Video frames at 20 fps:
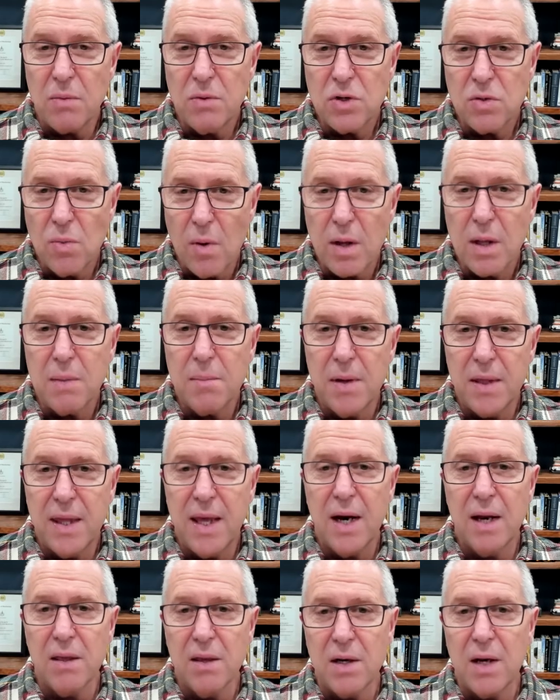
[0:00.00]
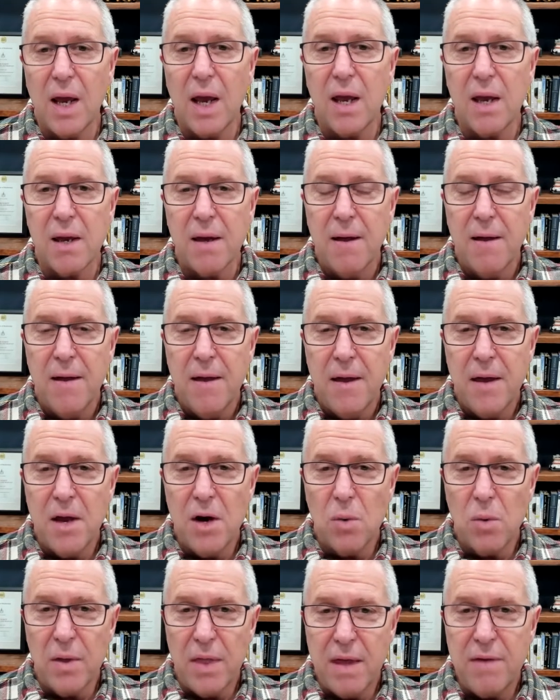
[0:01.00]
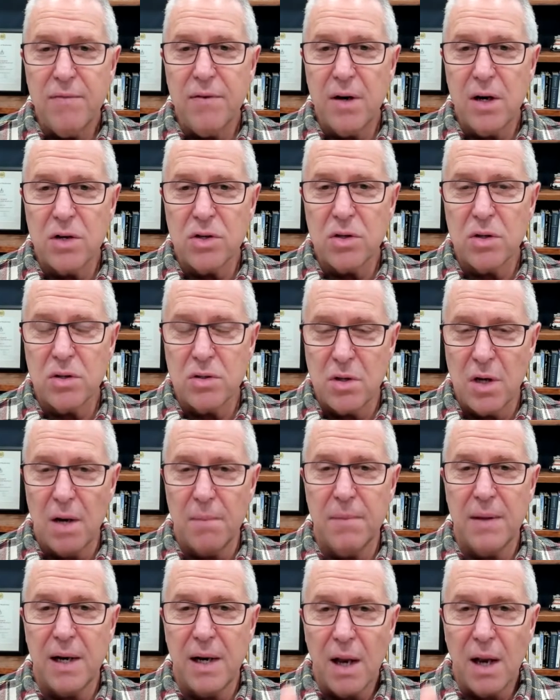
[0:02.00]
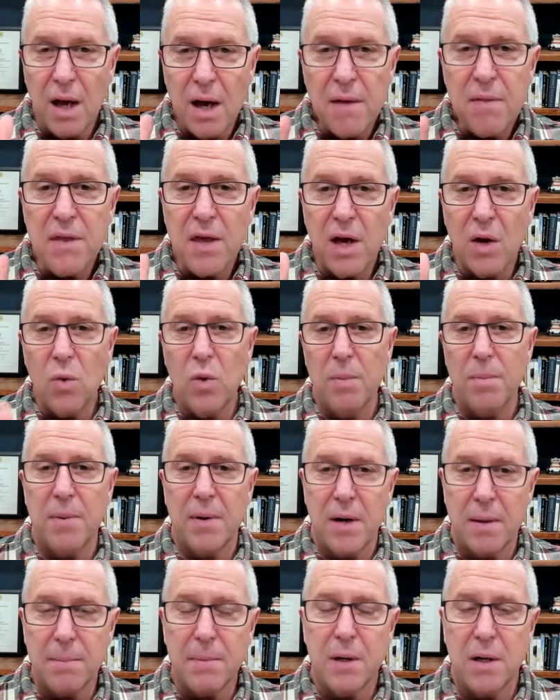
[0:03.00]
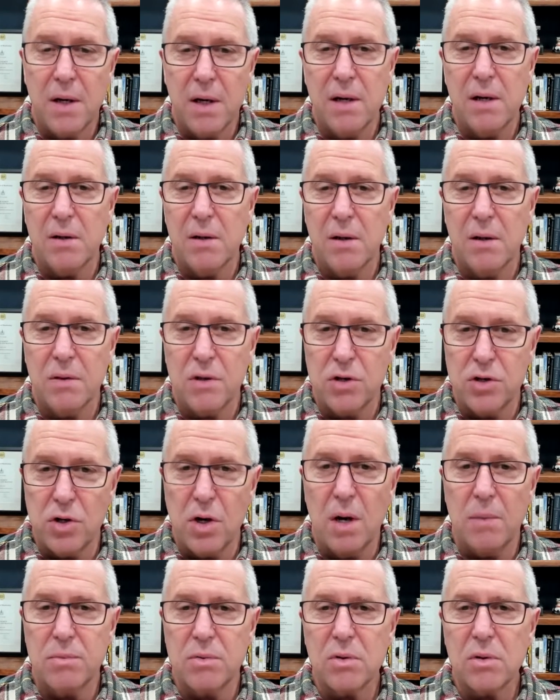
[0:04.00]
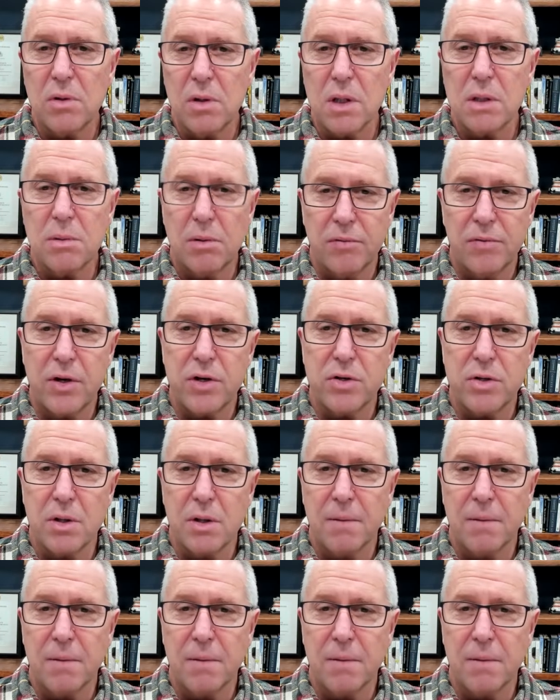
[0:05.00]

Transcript: want them at the end of the day, when they finish on the job, they line the equipment up at night on the job so it looks professional.